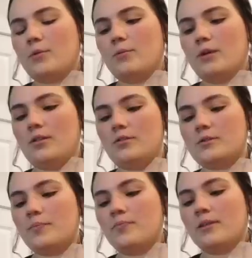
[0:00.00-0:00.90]
one of those,
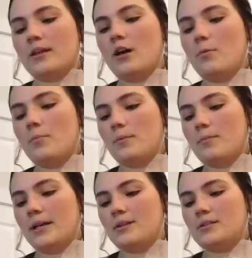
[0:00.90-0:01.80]
kelp,
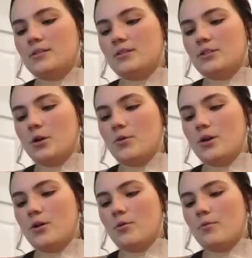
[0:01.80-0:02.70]
mixed
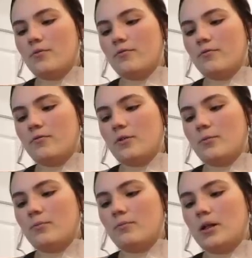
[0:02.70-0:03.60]

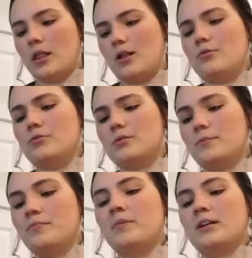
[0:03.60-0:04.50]
tocopheromallows,
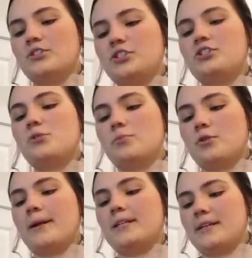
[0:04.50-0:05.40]
ginger,
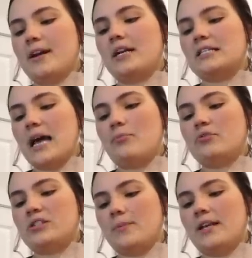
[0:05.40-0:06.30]
blueberries, carrots,
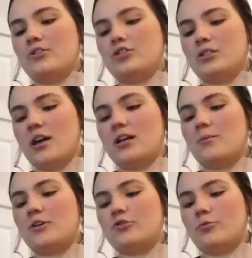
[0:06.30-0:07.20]
apples, tomatoes, shiitake
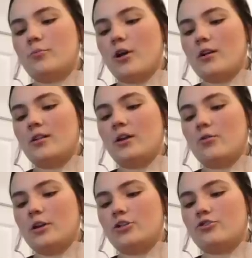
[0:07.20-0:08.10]
mushroom, broccoli,
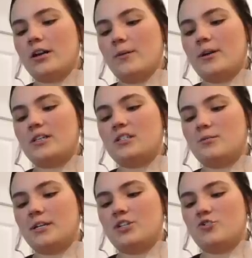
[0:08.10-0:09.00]
orange, cranberry,
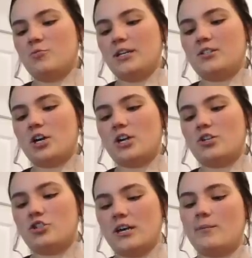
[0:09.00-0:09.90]
spinach, beet, tart,
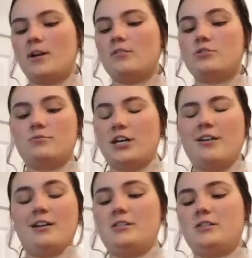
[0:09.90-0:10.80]

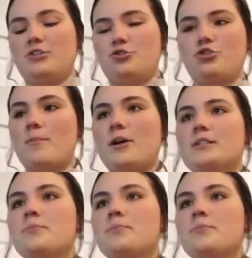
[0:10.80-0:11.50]
cherries, and strawberries.